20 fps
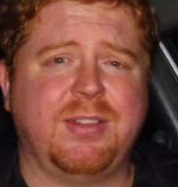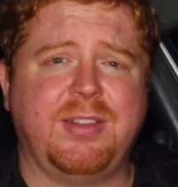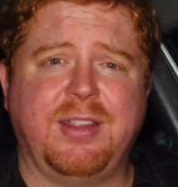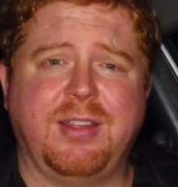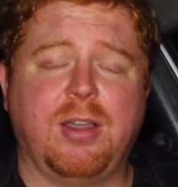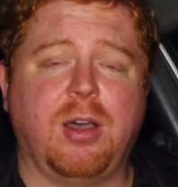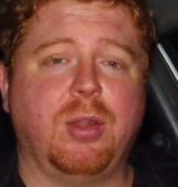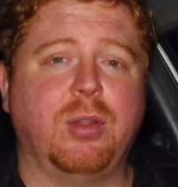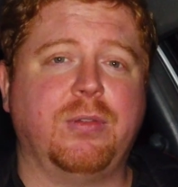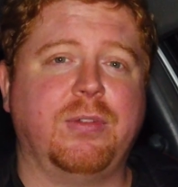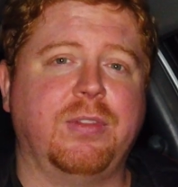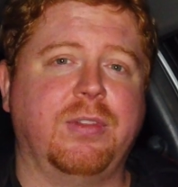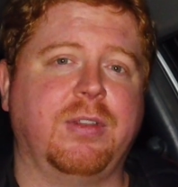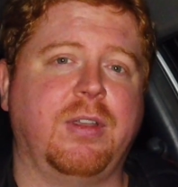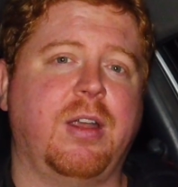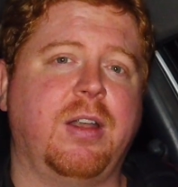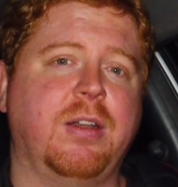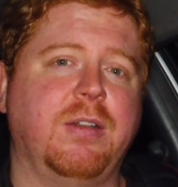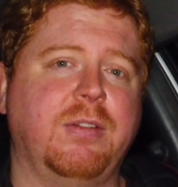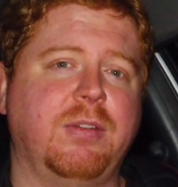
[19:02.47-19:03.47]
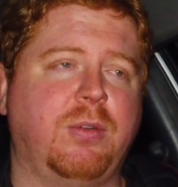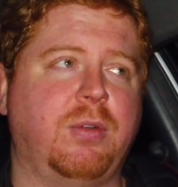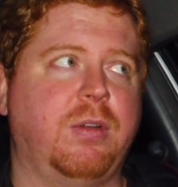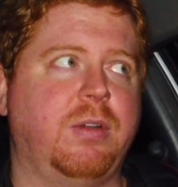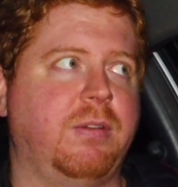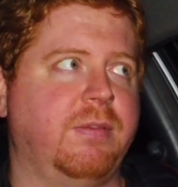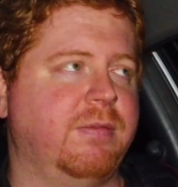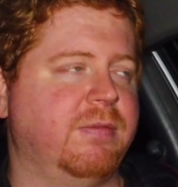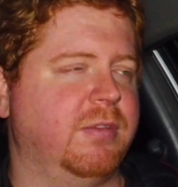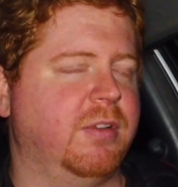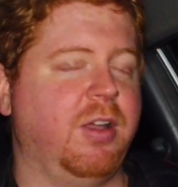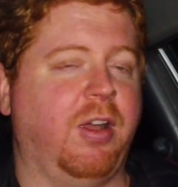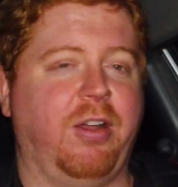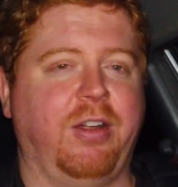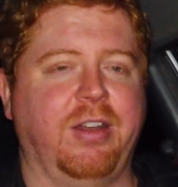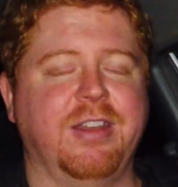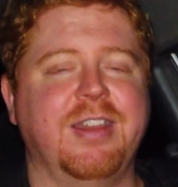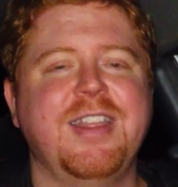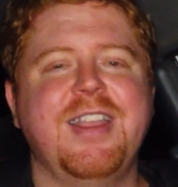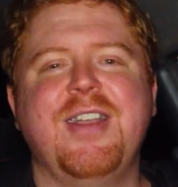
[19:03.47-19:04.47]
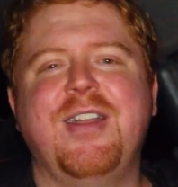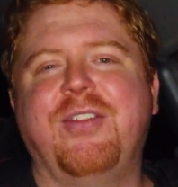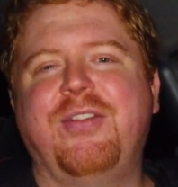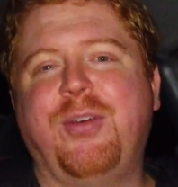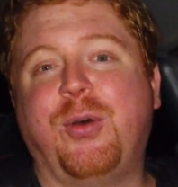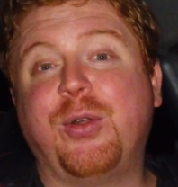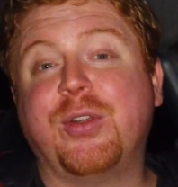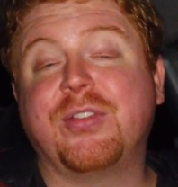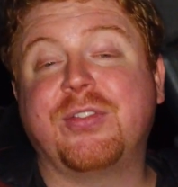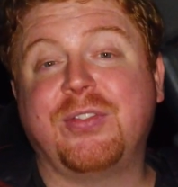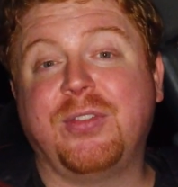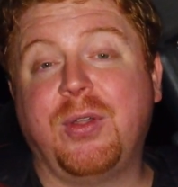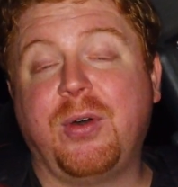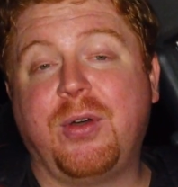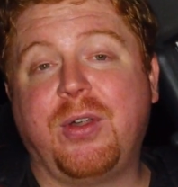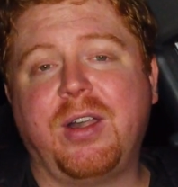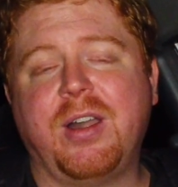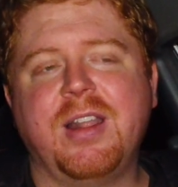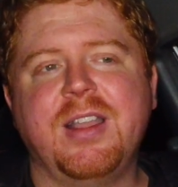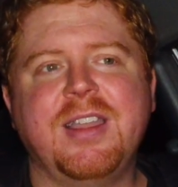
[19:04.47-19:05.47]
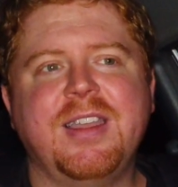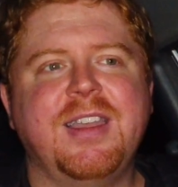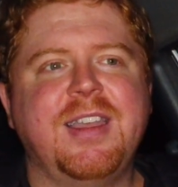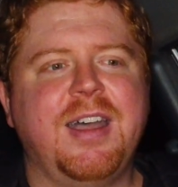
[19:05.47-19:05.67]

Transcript: been seeing all over the forest floor.